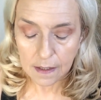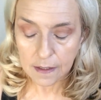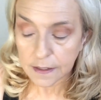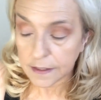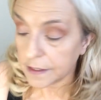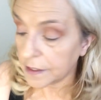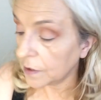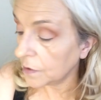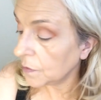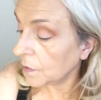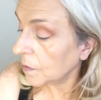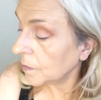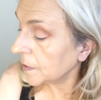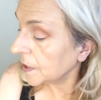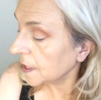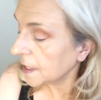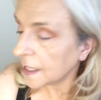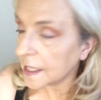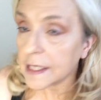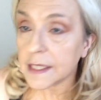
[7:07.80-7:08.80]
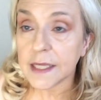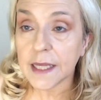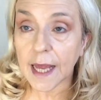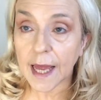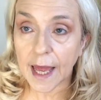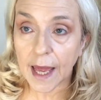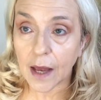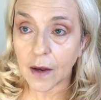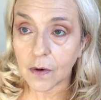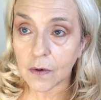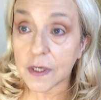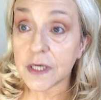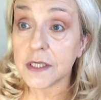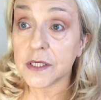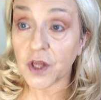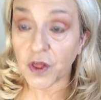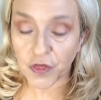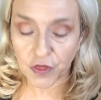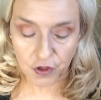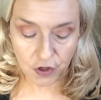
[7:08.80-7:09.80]
So what we need now
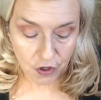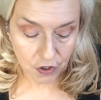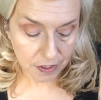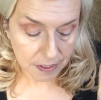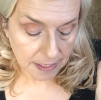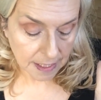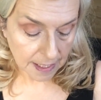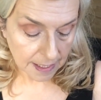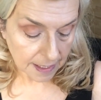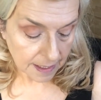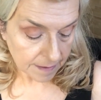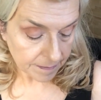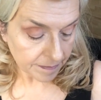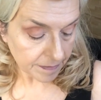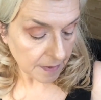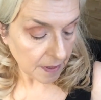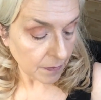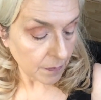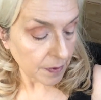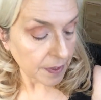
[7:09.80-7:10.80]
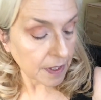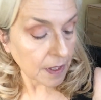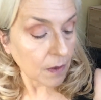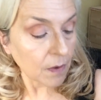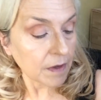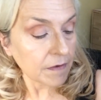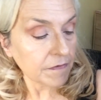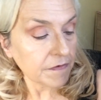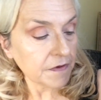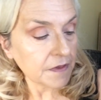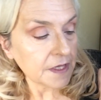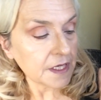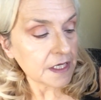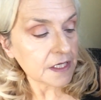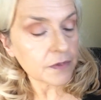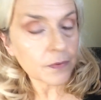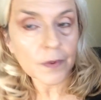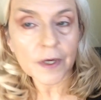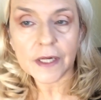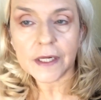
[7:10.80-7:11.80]
is the third colour. And we're going for
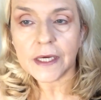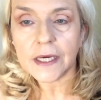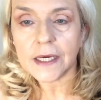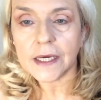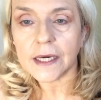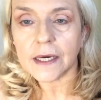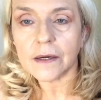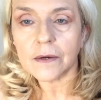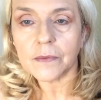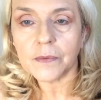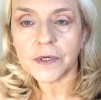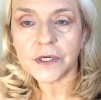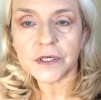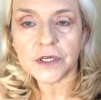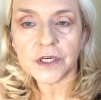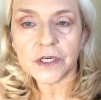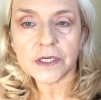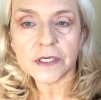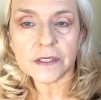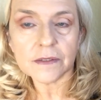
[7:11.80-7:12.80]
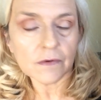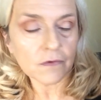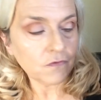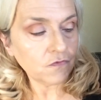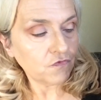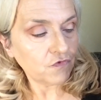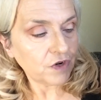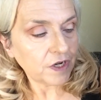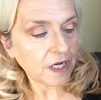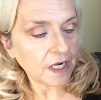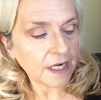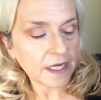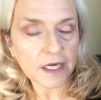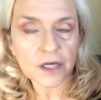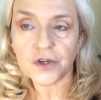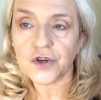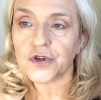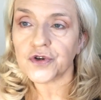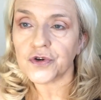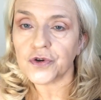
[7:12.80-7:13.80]
this one here, which is really
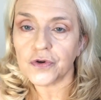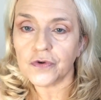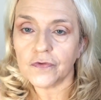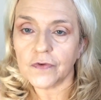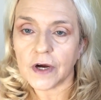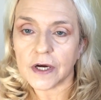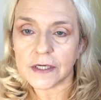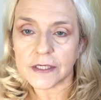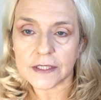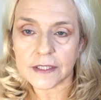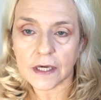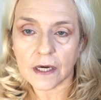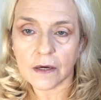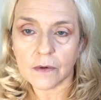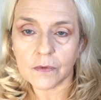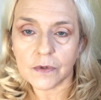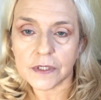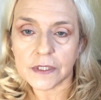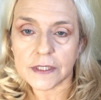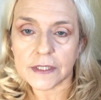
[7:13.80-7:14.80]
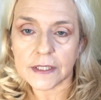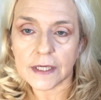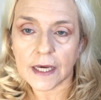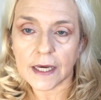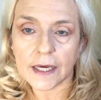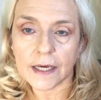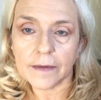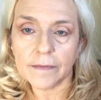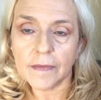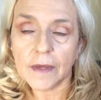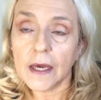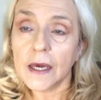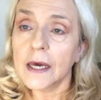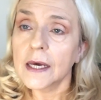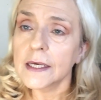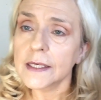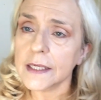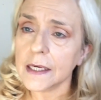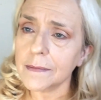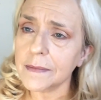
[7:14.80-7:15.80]
a true rust, I would say.
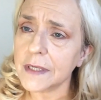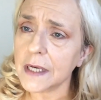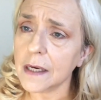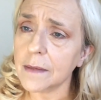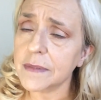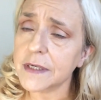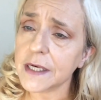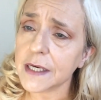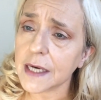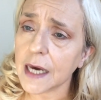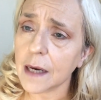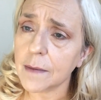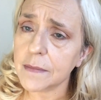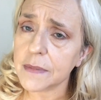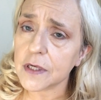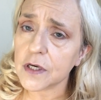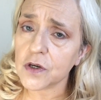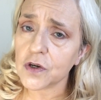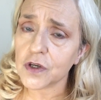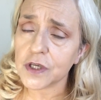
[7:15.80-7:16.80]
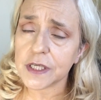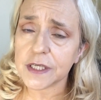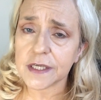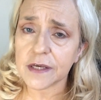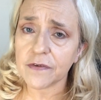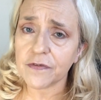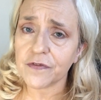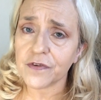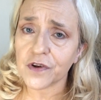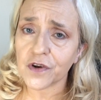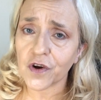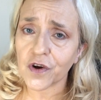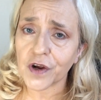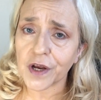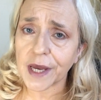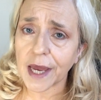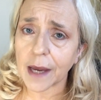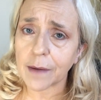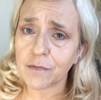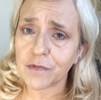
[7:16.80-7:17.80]
Sometimes it comes across different
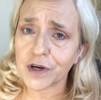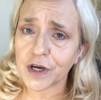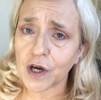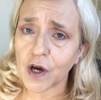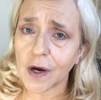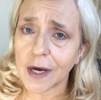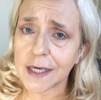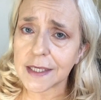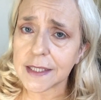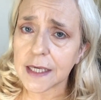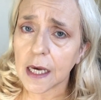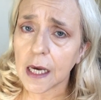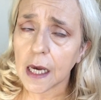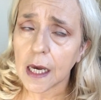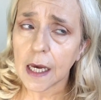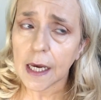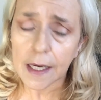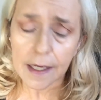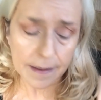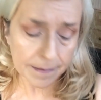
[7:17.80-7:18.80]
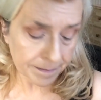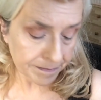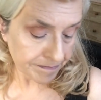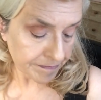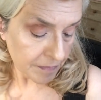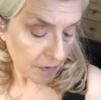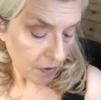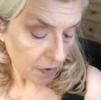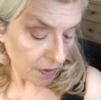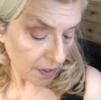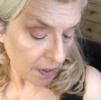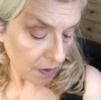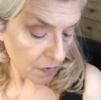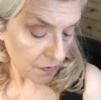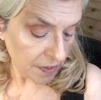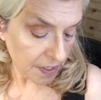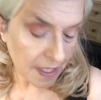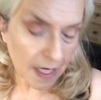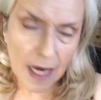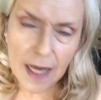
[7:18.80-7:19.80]
on camera, guys. You know,
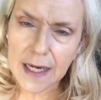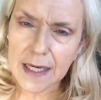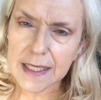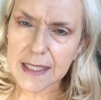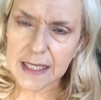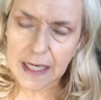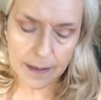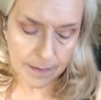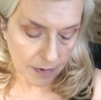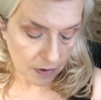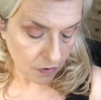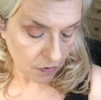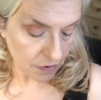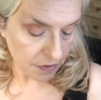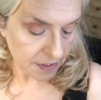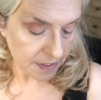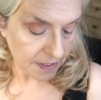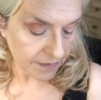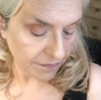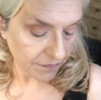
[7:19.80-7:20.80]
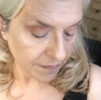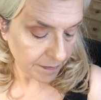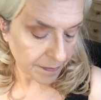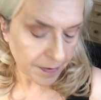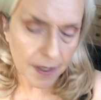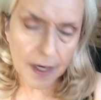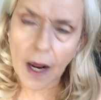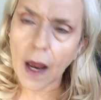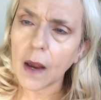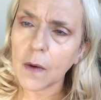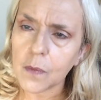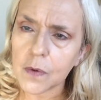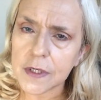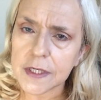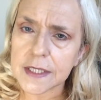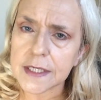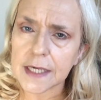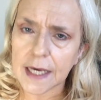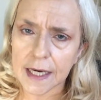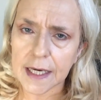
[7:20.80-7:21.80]
the colours come across different, but I
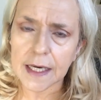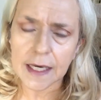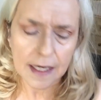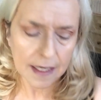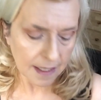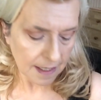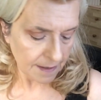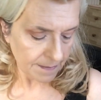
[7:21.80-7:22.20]
would say